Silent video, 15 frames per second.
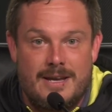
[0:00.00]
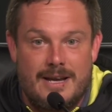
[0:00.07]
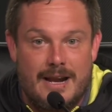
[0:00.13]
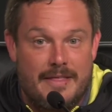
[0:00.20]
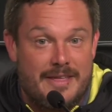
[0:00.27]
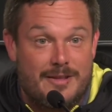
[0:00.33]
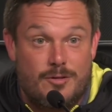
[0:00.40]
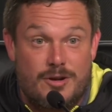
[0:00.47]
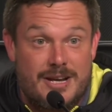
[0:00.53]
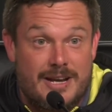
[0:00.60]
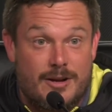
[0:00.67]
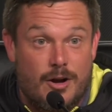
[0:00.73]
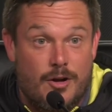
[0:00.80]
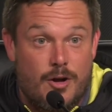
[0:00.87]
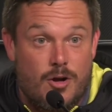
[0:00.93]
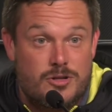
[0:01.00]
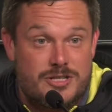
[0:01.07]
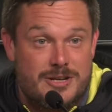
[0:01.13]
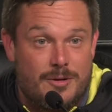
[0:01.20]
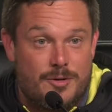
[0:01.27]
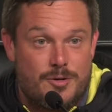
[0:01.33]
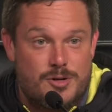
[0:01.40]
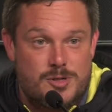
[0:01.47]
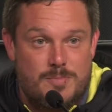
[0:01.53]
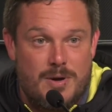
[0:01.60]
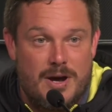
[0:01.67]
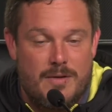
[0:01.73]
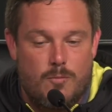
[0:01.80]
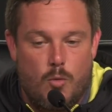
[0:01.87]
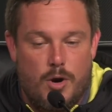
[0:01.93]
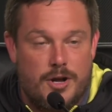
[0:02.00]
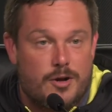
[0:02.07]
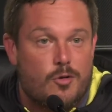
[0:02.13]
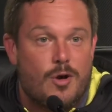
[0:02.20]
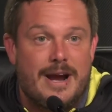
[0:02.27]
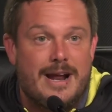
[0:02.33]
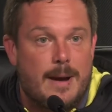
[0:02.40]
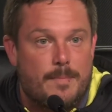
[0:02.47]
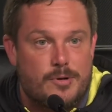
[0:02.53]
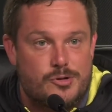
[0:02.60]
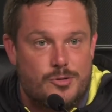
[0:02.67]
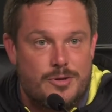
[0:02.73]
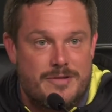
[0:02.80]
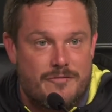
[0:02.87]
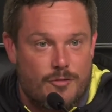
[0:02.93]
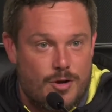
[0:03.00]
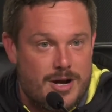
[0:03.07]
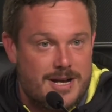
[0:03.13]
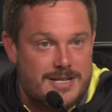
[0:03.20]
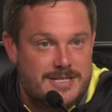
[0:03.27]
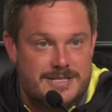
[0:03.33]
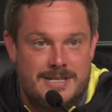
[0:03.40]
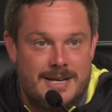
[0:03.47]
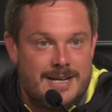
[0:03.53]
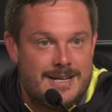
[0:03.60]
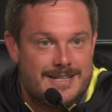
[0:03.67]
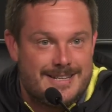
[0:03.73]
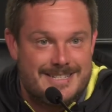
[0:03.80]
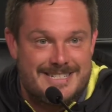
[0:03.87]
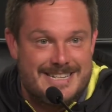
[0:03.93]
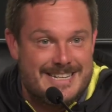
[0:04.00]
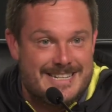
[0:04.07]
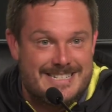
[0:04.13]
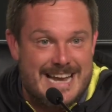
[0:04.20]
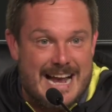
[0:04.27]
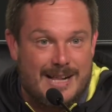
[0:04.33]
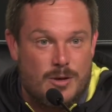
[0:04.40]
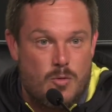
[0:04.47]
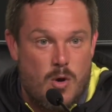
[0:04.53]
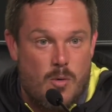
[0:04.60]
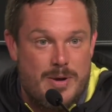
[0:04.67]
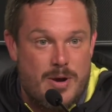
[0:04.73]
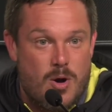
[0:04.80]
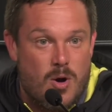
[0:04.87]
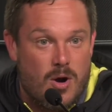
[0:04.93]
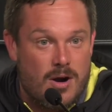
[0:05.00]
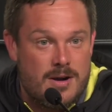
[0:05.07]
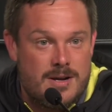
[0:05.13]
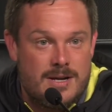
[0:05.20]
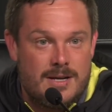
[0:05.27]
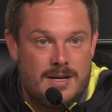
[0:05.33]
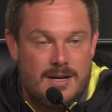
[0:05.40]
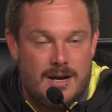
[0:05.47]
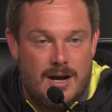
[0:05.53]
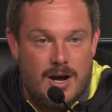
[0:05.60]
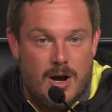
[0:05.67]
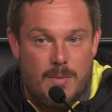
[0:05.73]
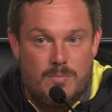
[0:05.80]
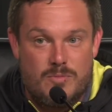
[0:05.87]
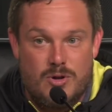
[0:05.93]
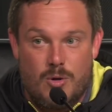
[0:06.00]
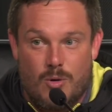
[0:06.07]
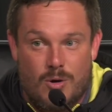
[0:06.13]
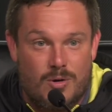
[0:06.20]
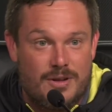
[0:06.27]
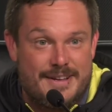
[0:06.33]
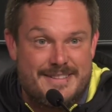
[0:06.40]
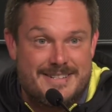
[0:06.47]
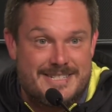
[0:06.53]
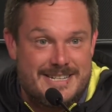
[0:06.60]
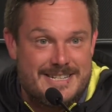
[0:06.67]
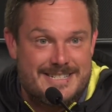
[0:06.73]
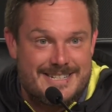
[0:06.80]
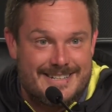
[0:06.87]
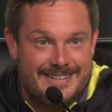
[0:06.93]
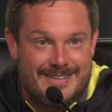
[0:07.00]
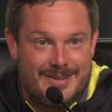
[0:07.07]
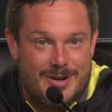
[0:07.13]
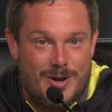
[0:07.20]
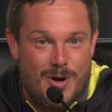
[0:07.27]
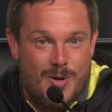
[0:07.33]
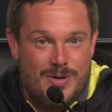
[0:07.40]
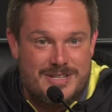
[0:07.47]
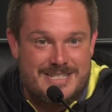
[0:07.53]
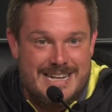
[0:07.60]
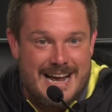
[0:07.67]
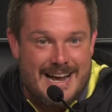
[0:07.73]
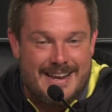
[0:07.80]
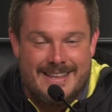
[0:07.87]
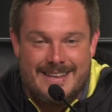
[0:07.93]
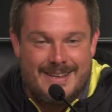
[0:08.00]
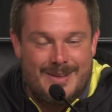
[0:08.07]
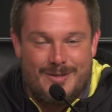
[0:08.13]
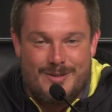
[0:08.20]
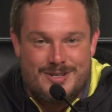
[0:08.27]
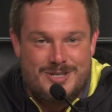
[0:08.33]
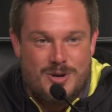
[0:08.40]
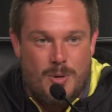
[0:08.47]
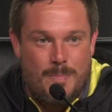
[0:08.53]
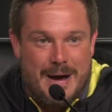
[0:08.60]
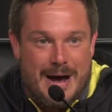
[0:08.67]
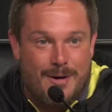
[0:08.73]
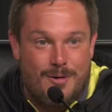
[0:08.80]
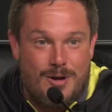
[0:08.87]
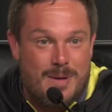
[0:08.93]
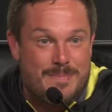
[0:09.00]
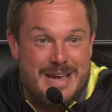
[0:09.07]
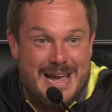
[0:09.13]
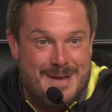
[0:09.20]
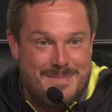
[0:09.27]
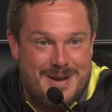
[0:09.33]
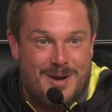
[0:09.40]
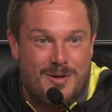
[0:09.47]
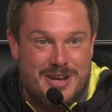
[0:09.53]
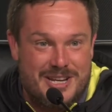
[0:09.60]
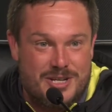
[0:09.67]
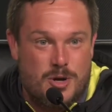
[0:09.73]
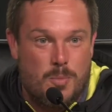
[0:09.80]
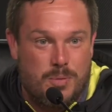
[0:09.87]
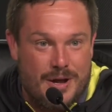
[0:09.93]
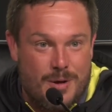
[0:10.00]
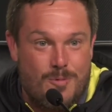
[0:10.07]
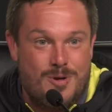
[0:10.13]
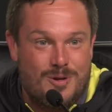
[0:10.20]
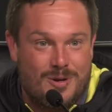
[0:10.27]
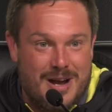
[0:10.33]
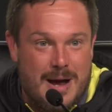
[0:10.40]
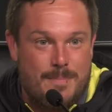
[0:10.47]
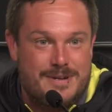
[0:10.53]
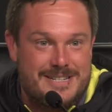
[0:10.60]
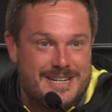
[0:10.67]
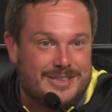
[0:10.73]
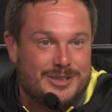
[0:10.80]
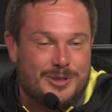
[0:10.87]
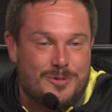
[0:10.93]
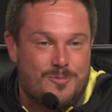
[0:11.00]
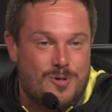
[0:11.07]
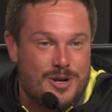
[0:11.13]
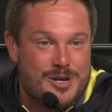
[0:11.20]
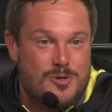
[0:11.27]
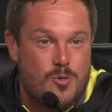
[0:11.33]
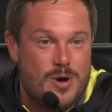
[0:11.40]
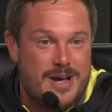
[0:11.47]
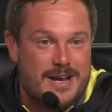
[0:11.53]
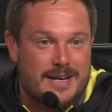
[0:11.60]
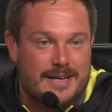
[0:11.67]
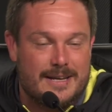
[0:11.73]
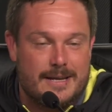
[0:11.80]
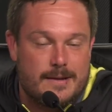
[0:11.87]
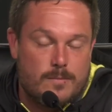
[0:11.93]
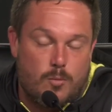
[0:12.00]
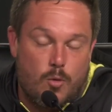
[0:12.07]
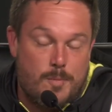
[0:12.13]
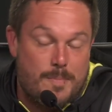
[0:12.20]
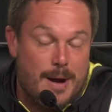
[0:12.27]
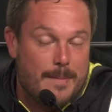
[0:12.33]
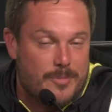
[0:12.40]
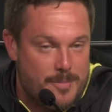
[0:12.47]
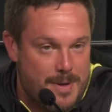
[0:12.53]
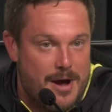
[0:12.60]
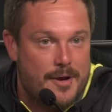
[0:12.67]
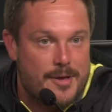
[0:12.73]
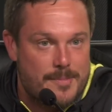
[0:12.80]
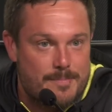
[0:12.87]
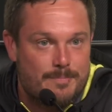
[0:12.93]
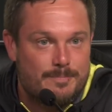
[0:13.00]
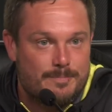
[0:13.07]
And I think they're kicking on all cylinders. But what a great opportunity for us to see exactly where we are, you know, early in the season. You know, there is no powder up game here. You get to go play a real competition really quick, and we're pumped about it.